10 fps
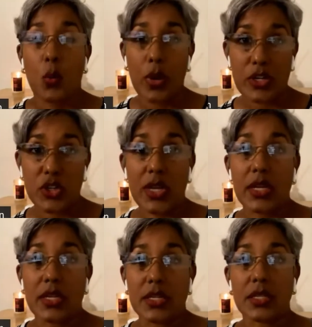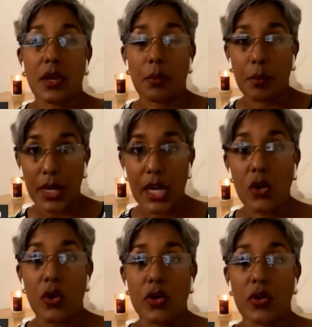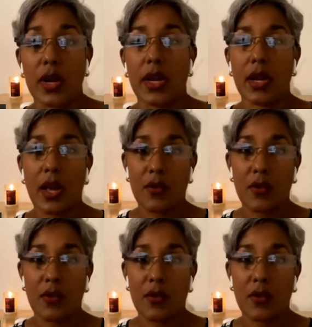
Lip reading: which is money laundering